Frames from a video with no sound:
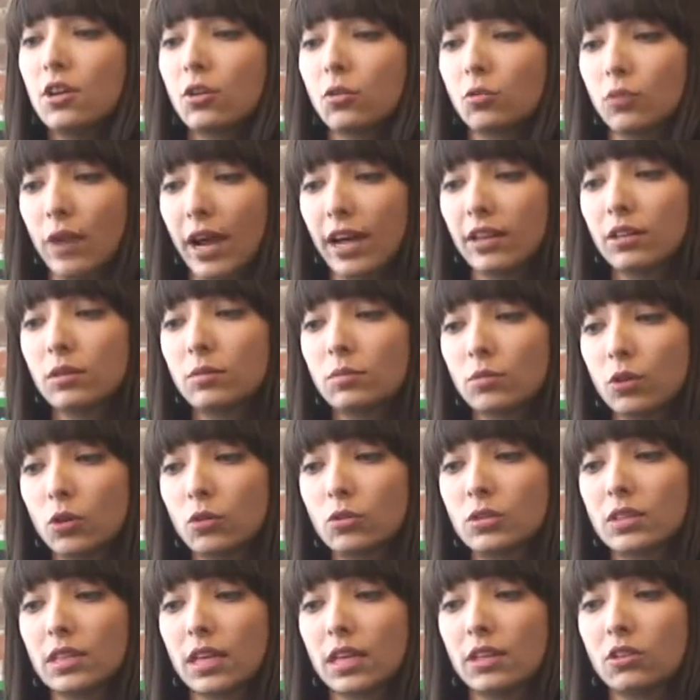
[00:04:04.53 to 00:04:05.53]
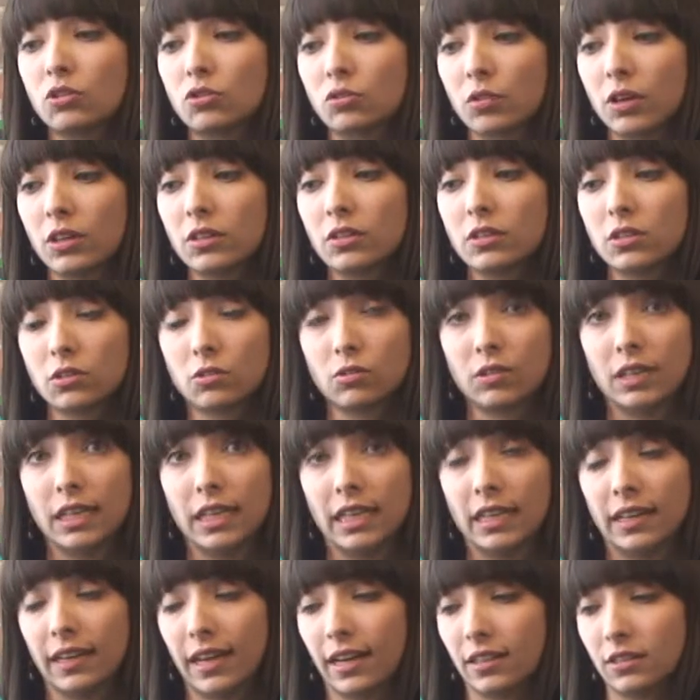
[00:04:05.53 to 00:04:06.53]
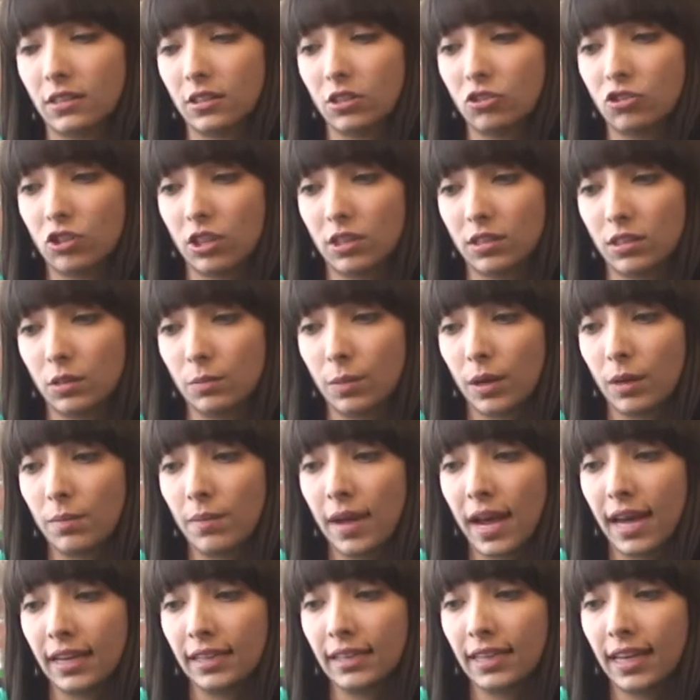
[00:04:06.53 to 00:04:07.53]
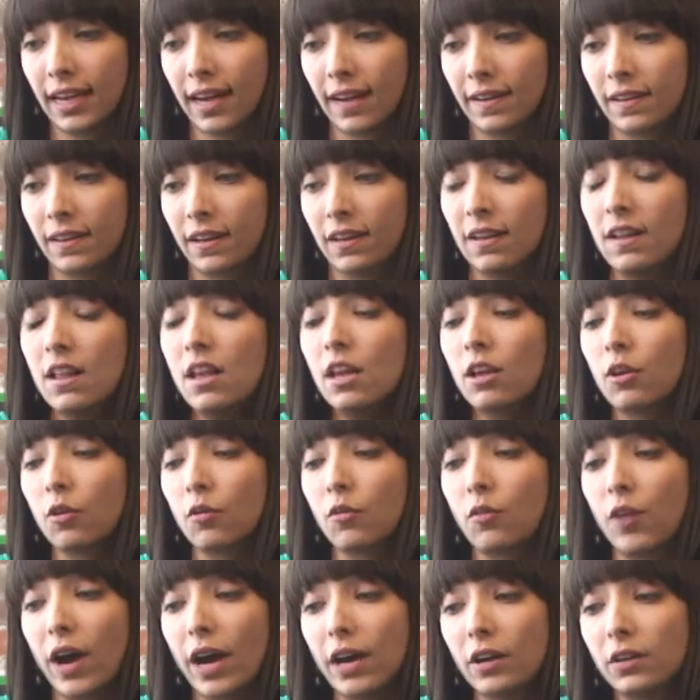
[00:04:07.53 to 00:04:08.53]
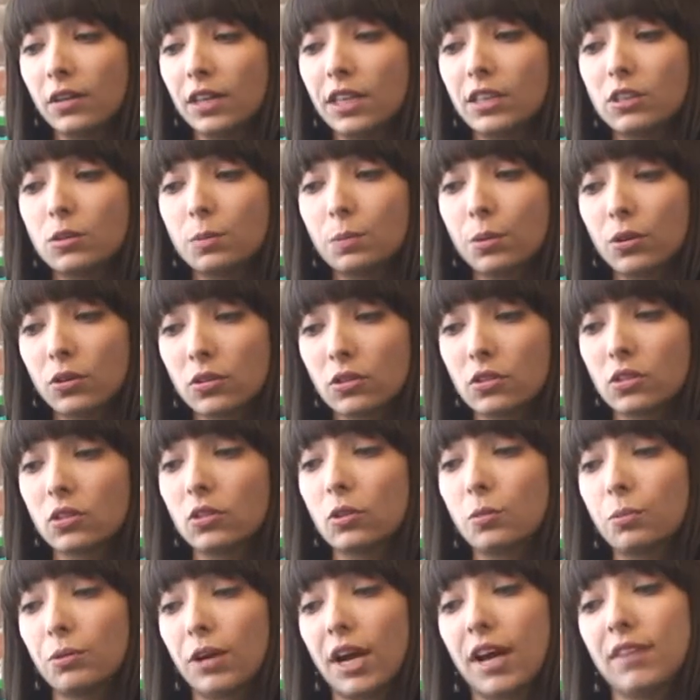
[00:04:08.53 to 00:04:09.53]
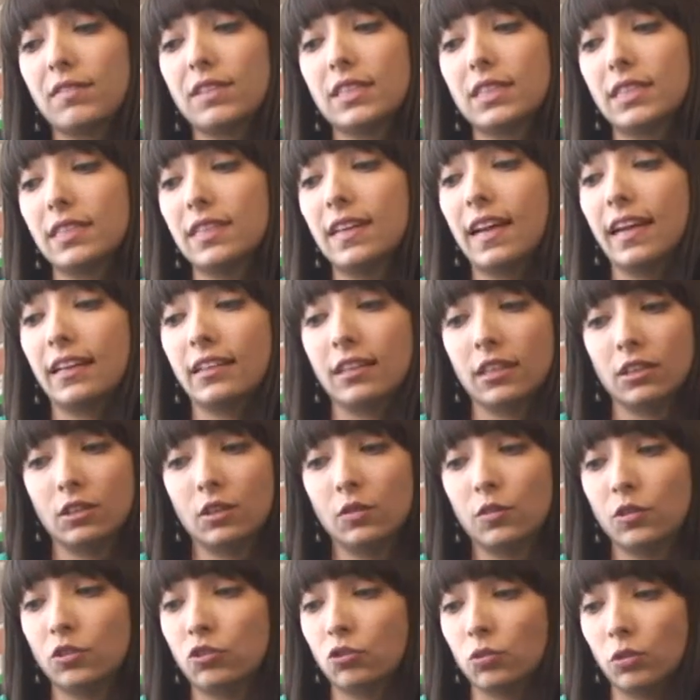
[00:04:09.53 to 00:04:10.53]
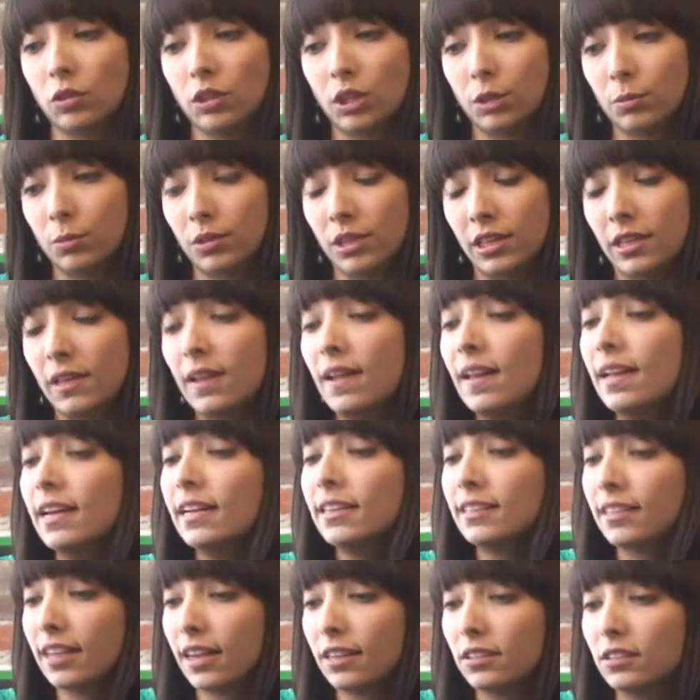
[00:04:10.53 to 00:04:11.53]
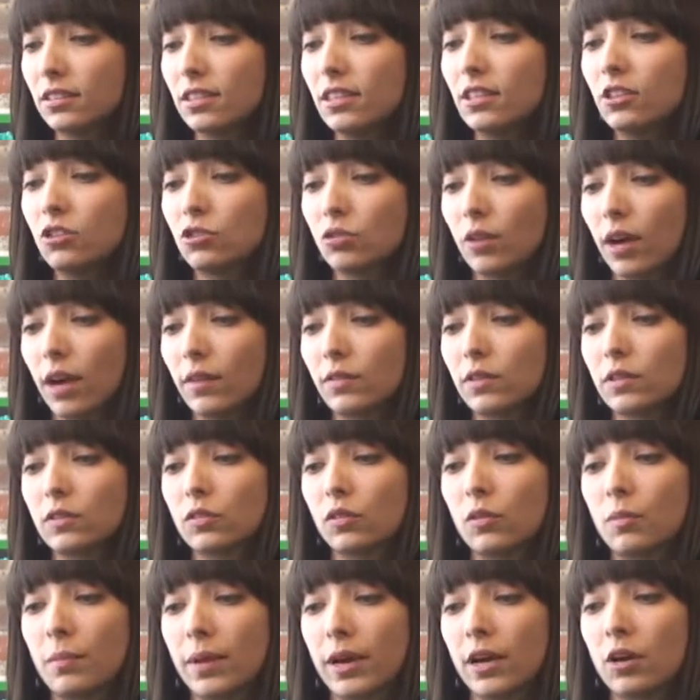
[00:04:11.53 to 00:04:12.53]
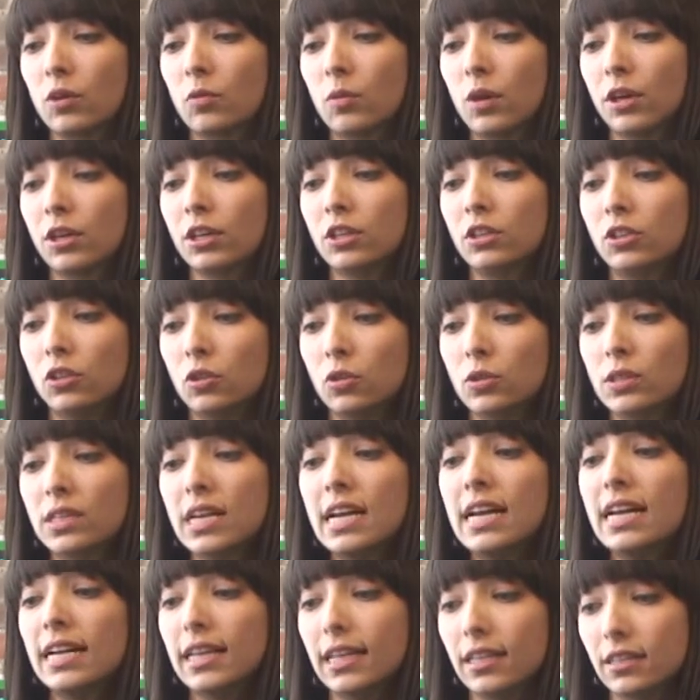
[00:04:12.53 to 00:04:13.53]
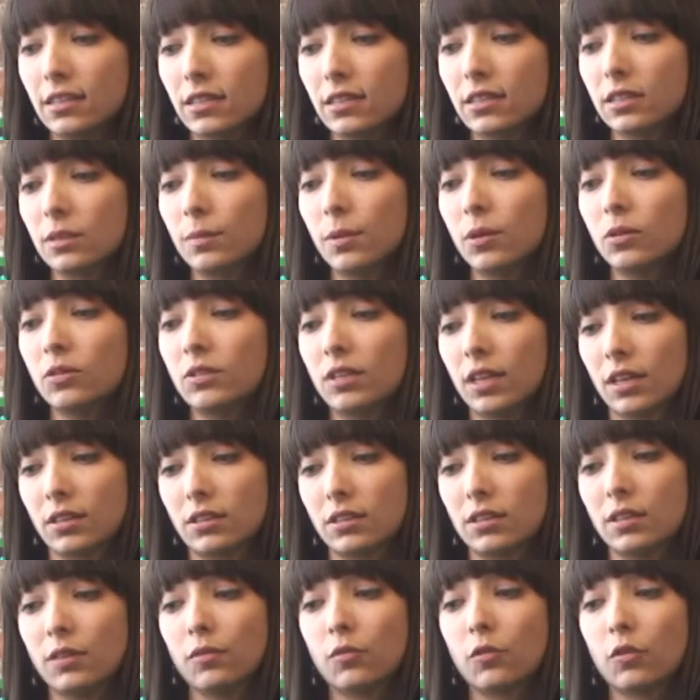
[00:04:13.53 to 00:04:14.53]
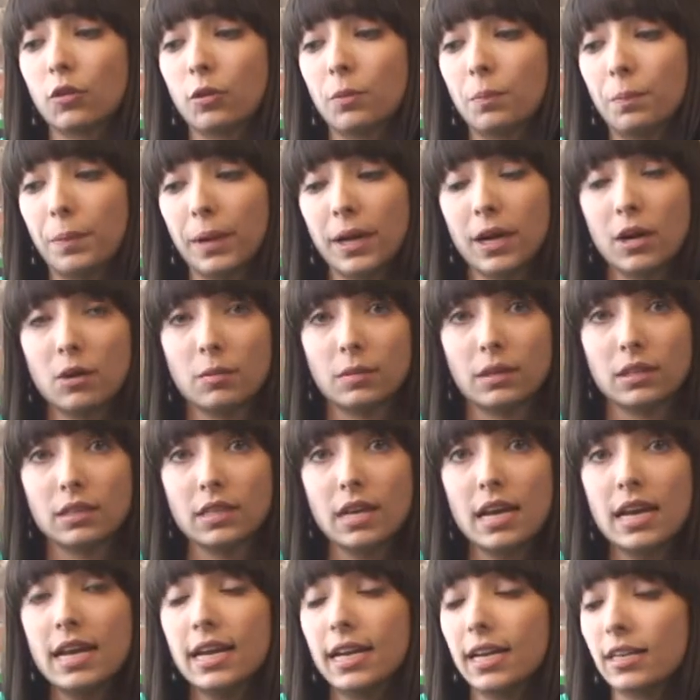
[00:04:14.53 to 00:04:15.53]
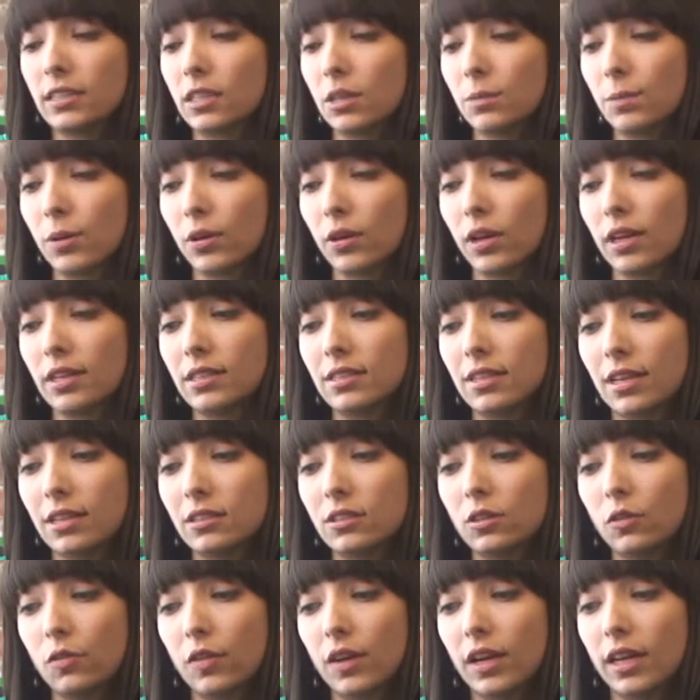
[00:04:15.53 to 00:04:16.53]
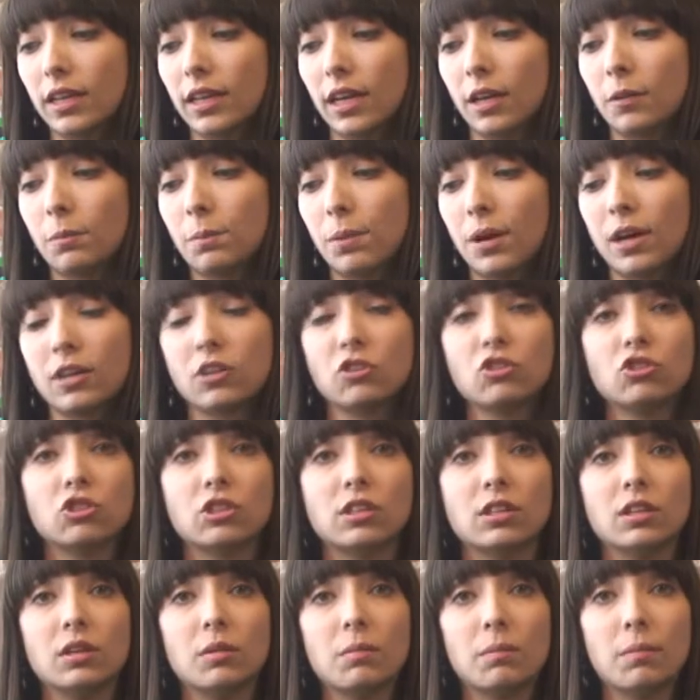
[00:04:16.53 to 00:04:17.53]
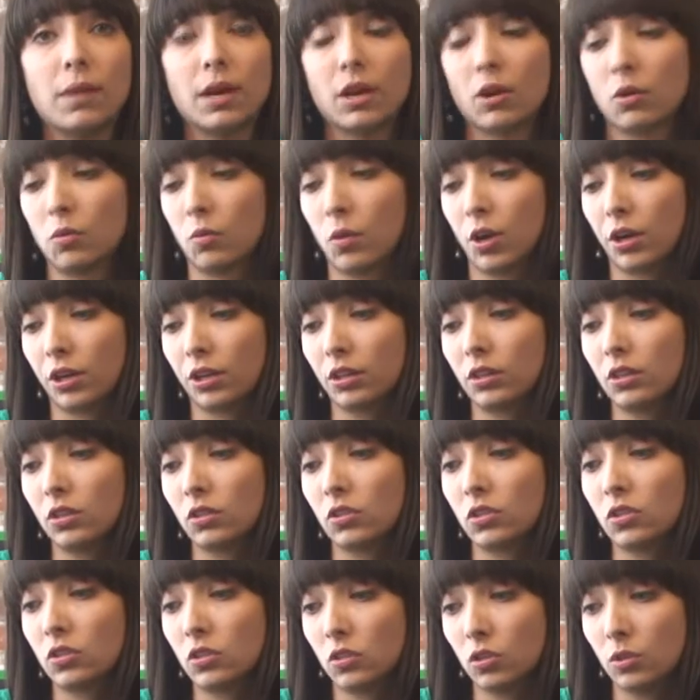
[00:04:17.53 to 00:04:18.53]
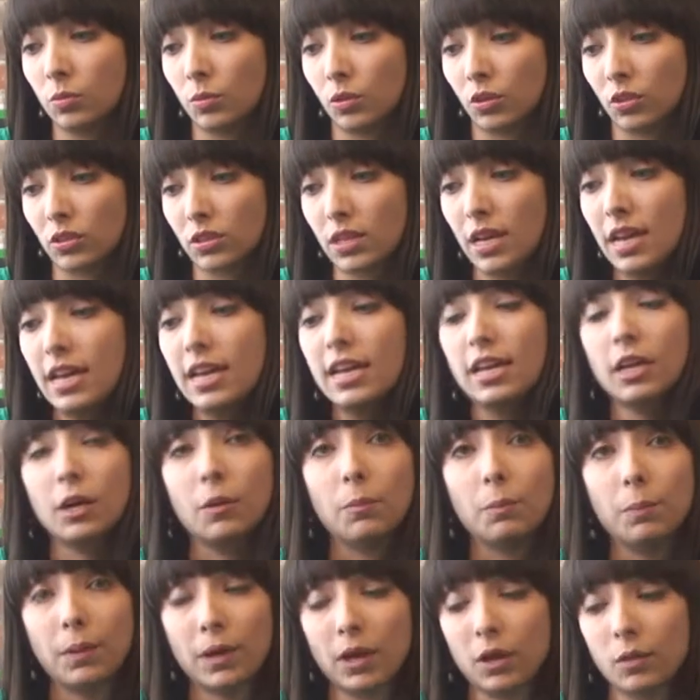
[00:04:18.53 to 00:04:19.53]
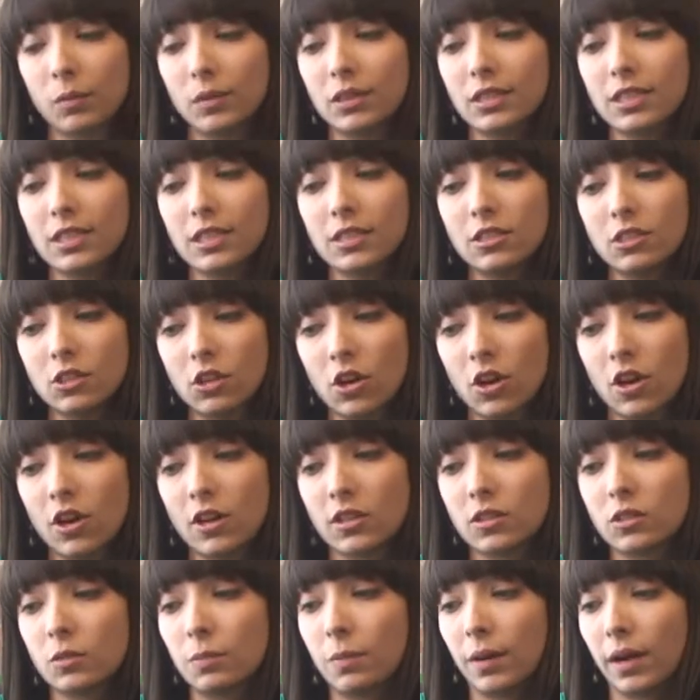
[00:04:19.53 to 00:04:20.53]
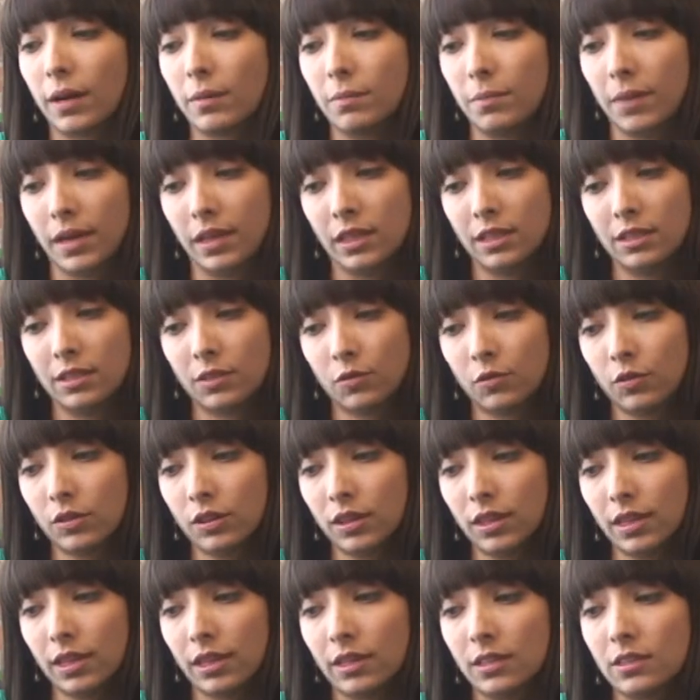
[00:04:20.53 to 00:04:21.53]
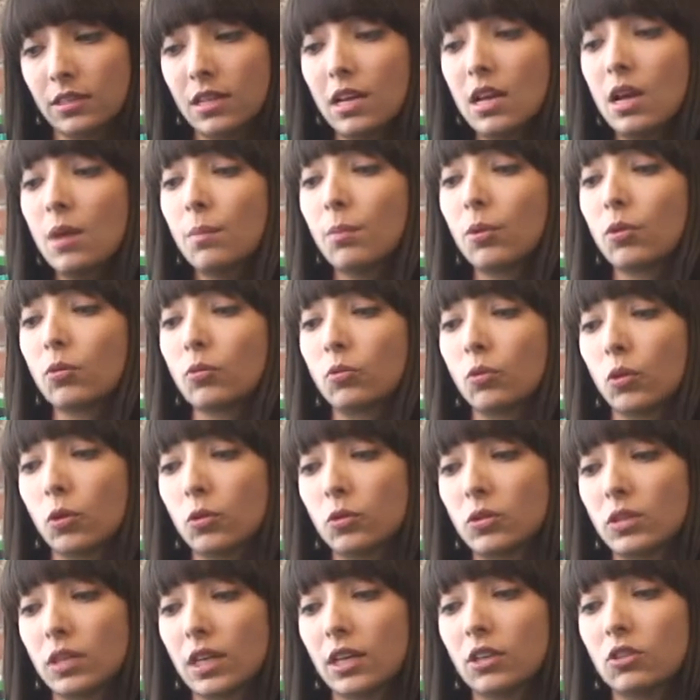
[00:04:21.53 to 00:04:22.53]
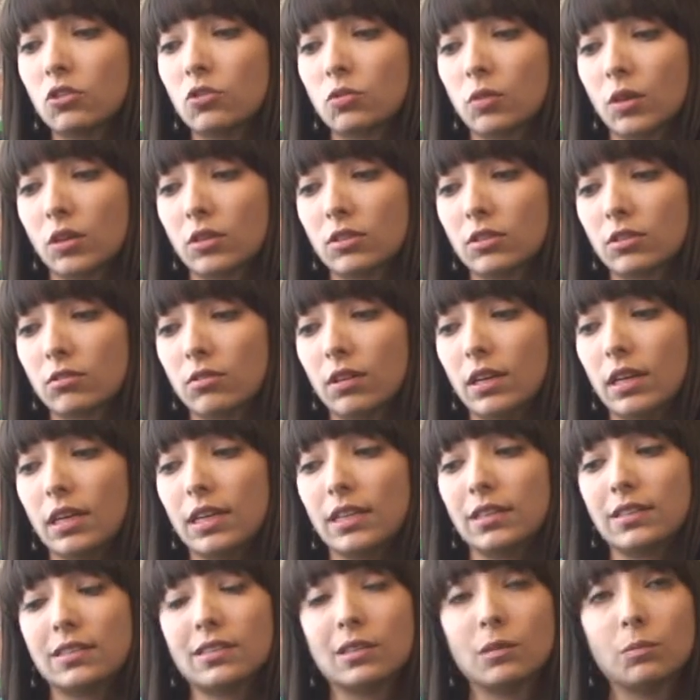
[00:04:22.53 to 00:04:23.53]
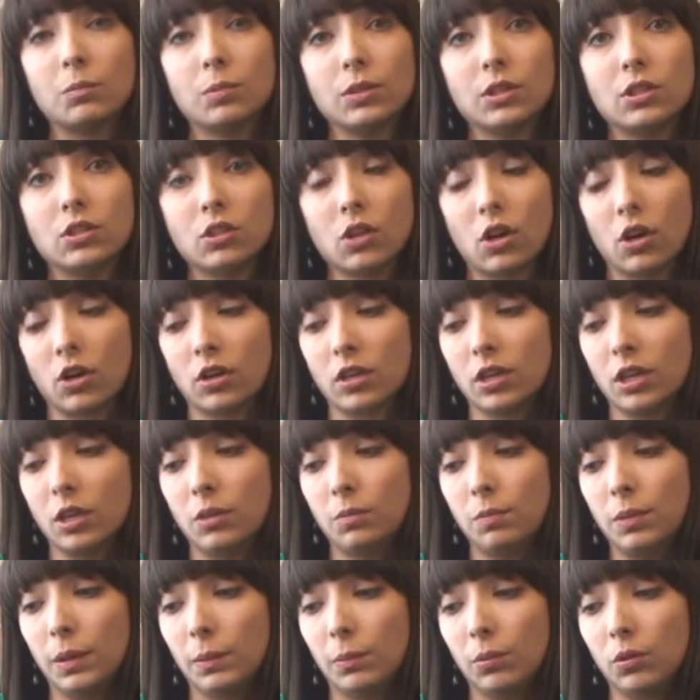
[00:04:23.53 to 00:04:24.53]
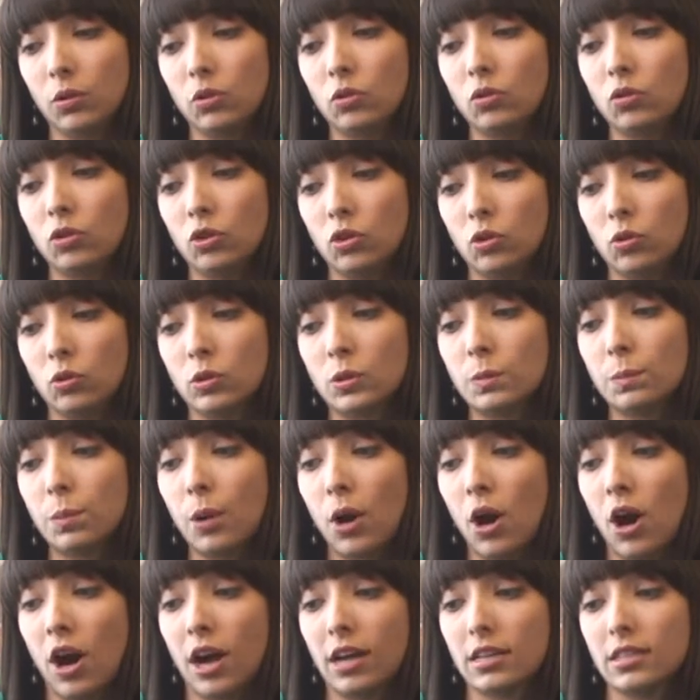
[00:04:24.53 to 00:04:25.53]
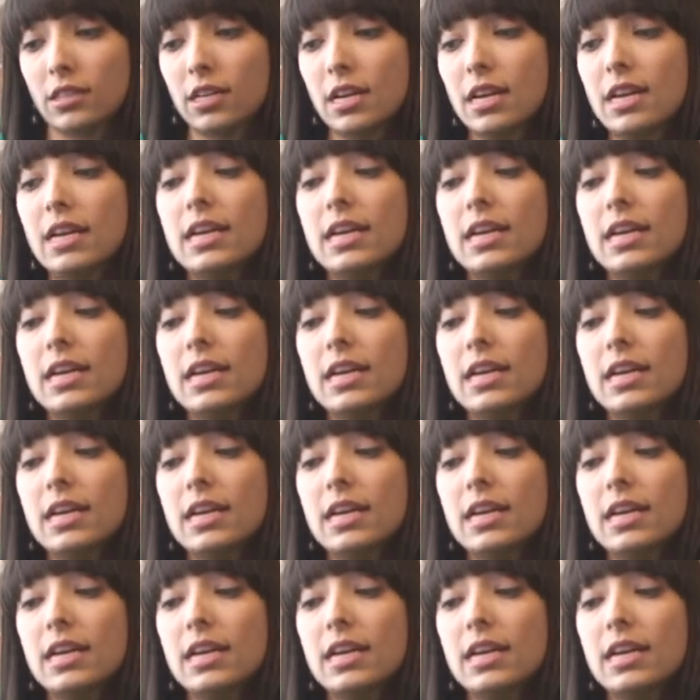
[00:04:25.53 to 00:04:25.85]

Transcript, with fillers: Random roadside drug screening, as suggested by MADD Canada, violates personal privacy and individual liberty. Testing drivers for marijuana use isn't about testing for impairment, it's about identifying and punishing marijuana consumers. Impairment is caused by many different things, but roadside drug screening is simply targeting people who use pot.